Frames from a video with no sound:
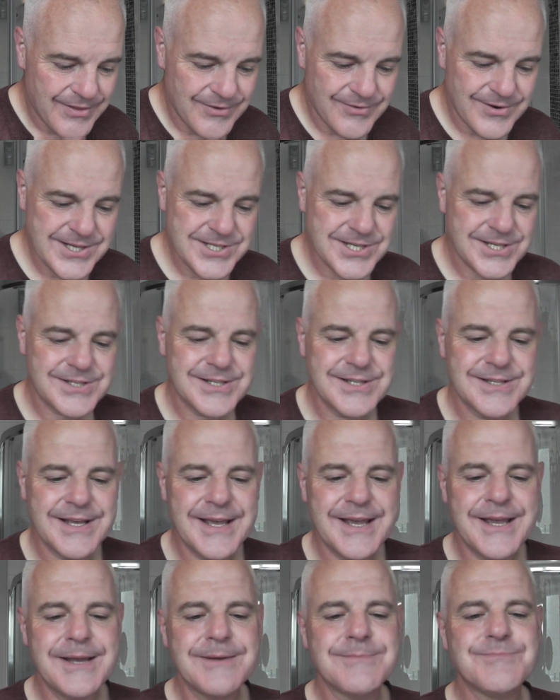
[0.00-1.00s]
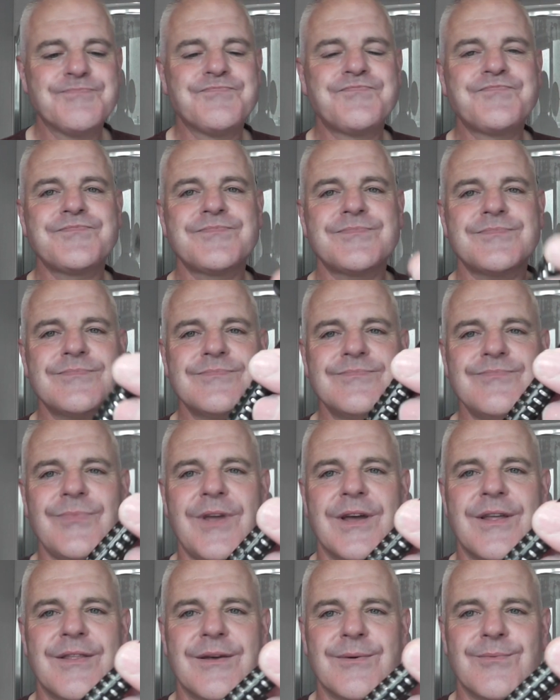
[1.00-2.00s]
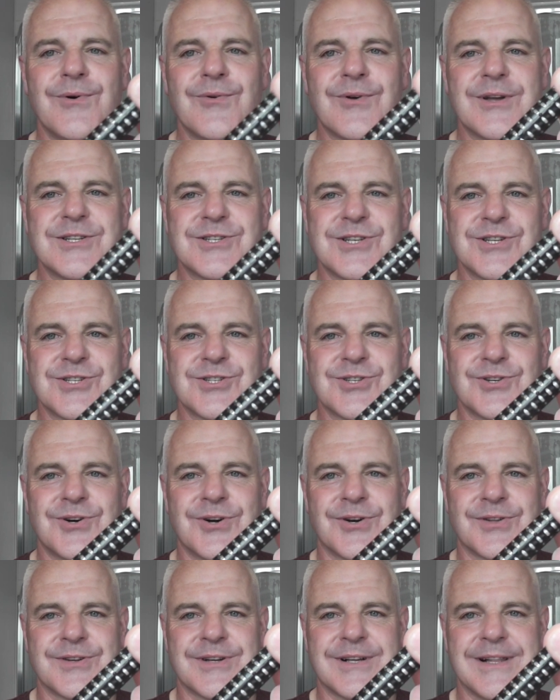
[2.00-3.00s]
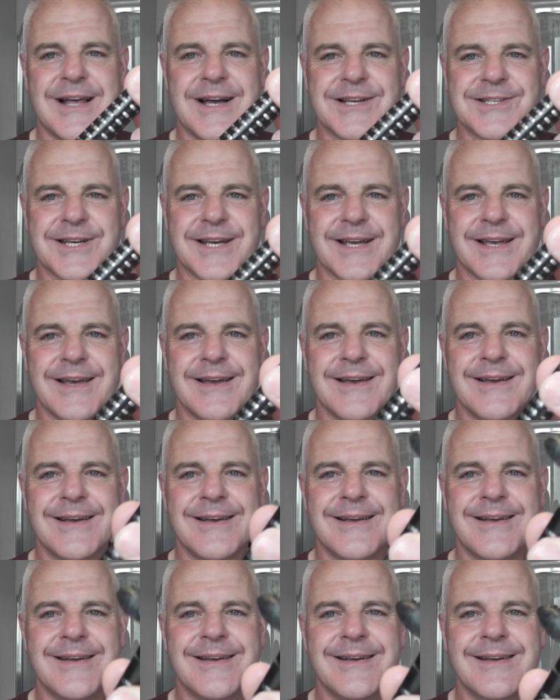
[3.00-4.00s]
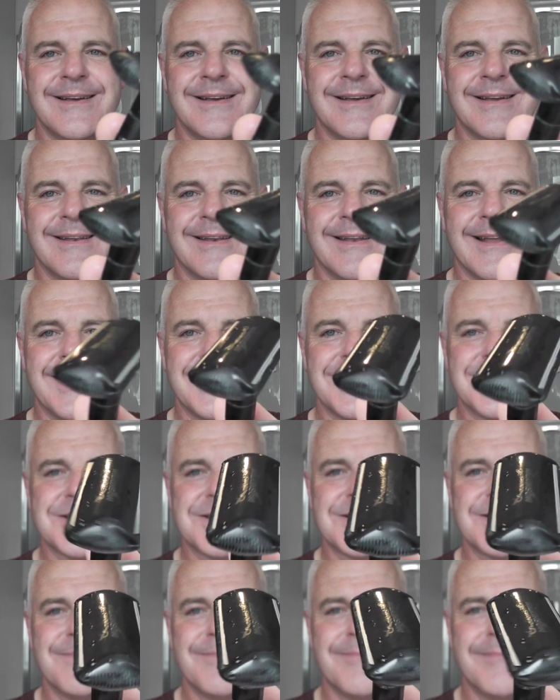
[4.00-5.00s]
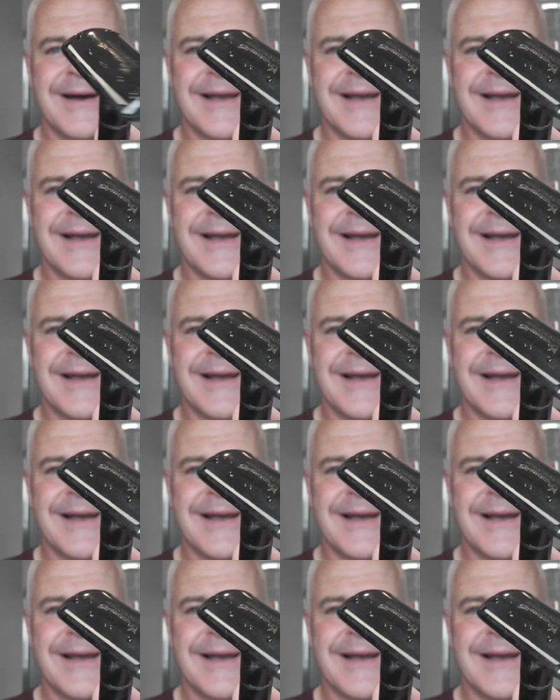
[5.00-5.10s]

The razor today, the Wilkinson Sword Classic. Nice,